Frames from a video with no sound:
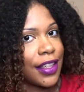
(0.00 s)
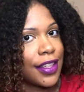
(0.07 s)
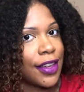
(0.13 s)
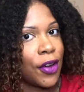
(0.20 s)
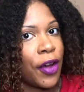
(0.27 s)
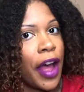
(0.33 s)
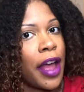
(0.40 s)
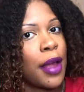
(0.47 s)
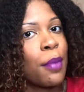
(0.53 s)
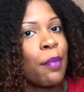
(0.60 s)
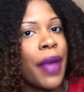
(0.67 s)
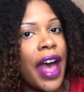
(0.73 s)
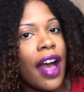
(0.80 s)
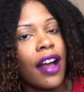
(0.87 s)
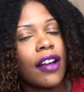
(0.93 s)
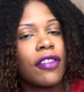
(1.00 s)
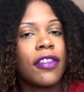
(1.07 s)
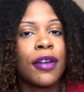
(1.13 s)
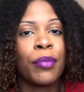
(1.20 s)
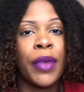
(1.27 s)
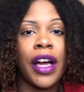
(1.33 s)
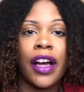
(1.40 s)
so I am back
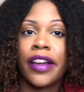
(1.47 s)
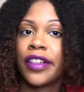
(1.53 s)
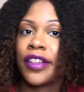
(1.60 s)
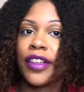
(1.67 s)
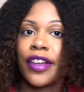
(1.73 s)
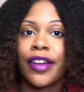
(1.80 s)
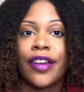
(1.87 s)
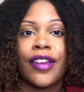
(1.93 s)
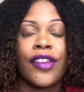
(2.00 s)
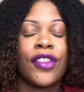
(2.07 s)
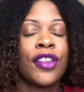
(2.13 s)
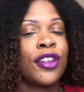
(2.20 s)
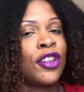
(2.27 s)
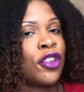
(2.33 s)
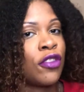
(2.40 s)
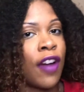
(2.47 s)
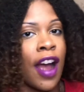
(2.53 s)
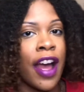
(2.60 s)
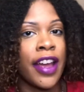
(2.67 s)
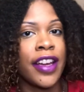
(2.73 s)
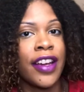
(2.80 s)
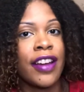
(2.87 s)
from under the
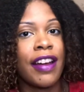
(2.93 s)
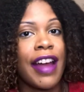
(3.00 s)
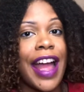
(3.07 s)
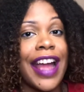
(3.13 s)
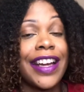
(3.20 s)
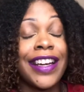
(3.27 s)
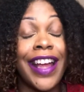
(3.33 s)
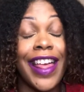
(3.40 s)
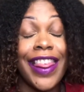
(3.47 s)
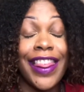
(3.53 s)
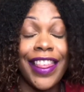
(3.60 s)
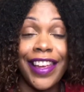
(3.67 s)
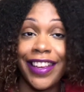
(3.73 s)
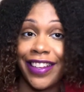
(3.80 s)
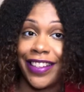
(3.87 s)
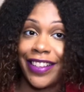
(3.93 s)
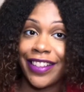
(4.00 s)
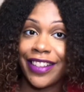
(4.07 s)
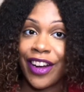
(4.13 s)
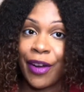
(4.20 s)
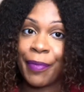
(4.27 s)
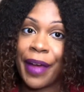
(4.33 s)
dryer and these
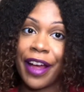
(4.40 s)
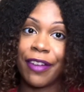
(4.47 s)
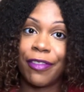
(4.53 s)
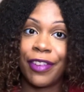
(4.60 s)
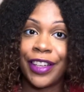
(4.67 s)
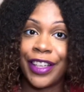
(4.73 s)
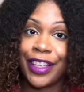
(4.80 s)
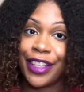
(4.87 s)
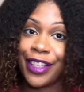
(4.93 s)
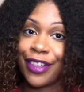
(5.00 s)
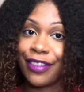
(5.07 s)
are my finished